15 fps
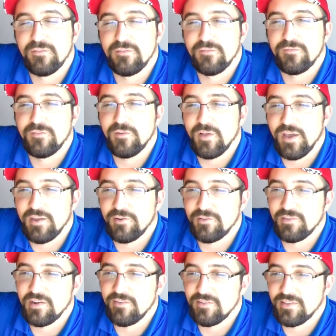full headers
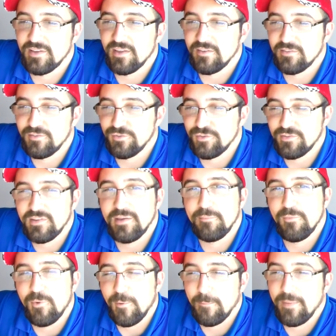and everything else, you'll just get
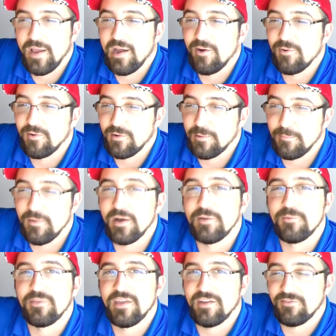more power combined
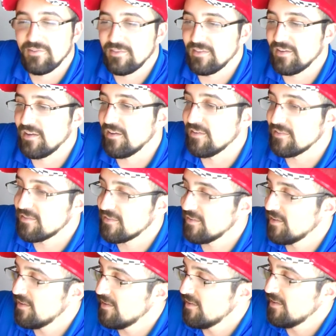with everything else.
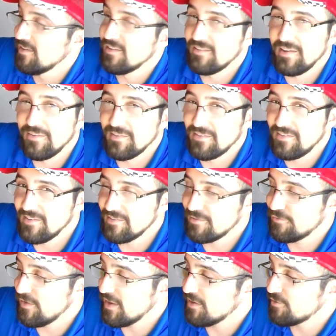Now the
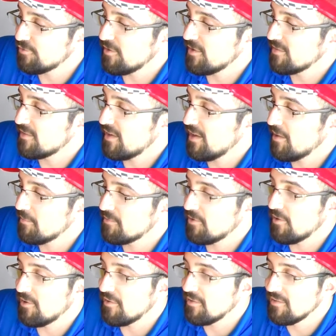disadvantage running the cams
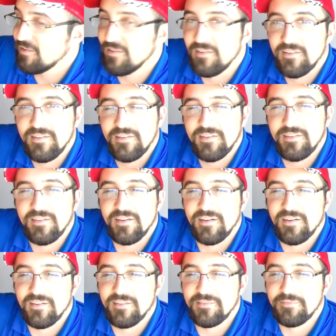are
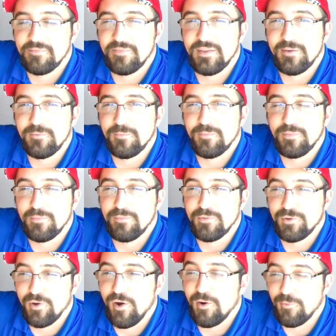
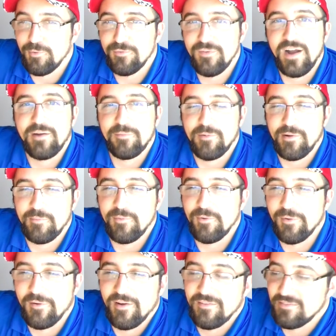your car will vibrate
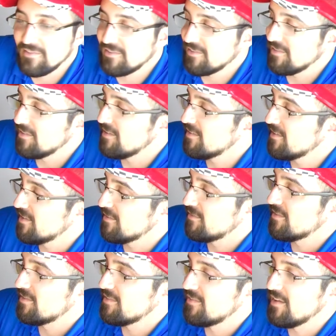more, obviously, if
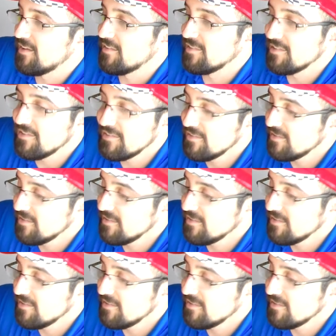it's a daily,